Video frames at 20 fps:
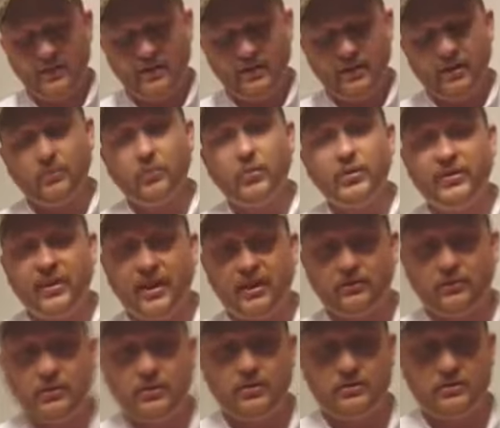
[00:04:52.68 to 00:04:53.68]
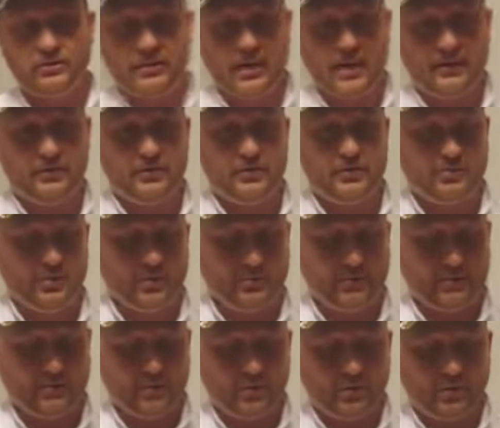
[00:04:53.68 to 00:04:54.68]
and with that roast, after you put
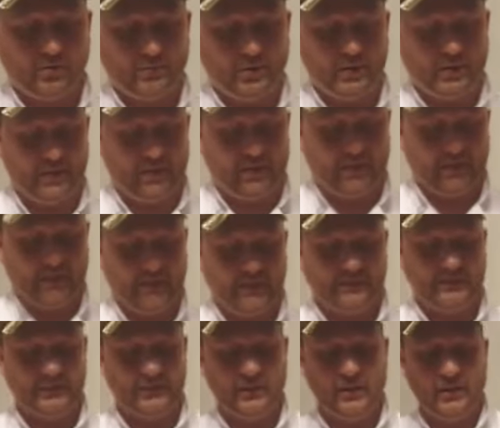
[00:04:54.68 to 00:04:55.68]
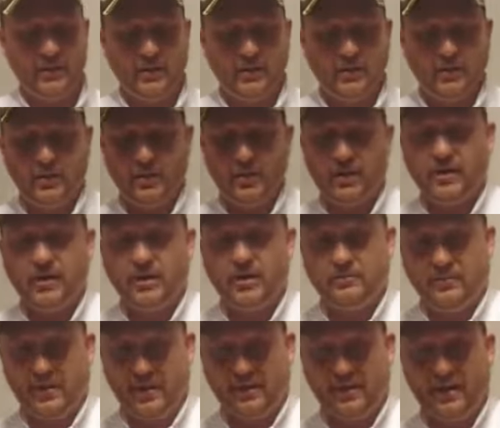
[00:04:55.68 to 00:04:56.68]
the pork butt in there,
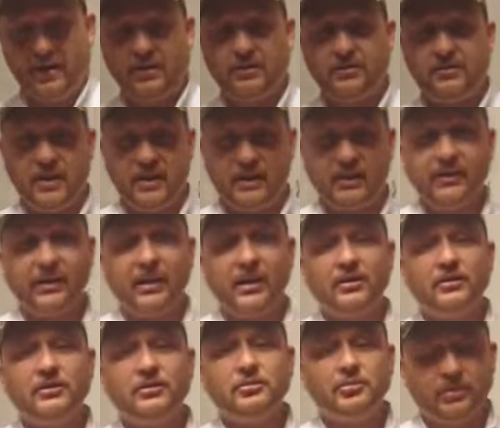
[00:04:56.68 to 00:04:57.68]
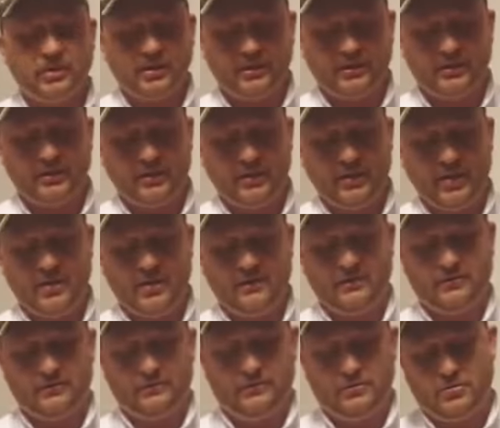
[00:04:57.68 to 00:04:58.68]
marinated, you're taking out, you put it in the
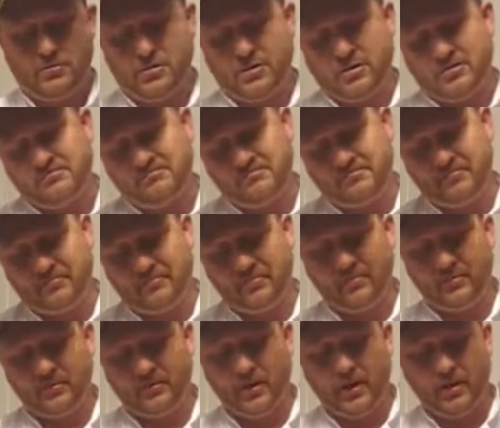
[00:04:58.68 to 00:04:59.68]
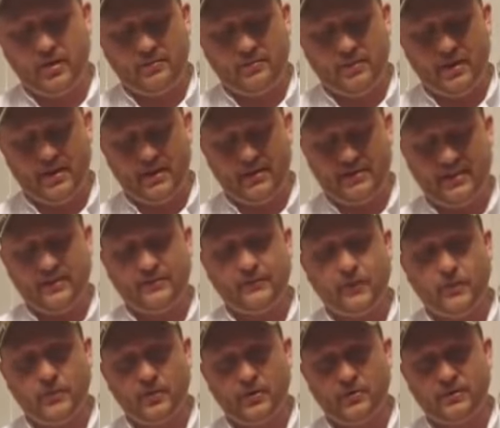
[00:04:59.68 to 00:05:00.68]
oven for 30 minutes at
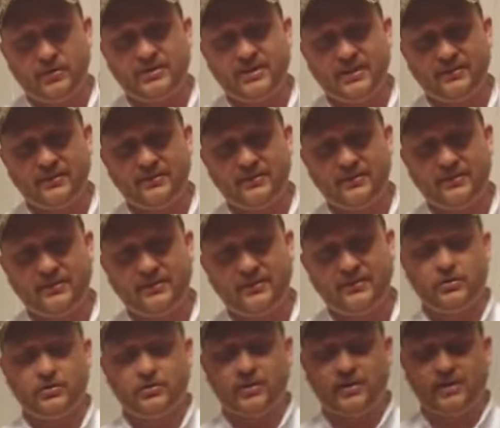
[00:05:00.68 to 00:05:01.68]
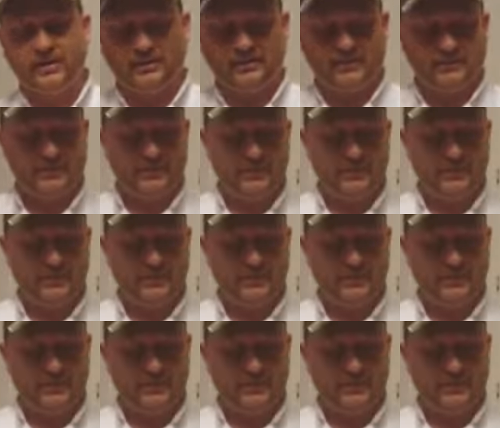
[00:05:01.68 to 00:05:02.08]
475 degrees.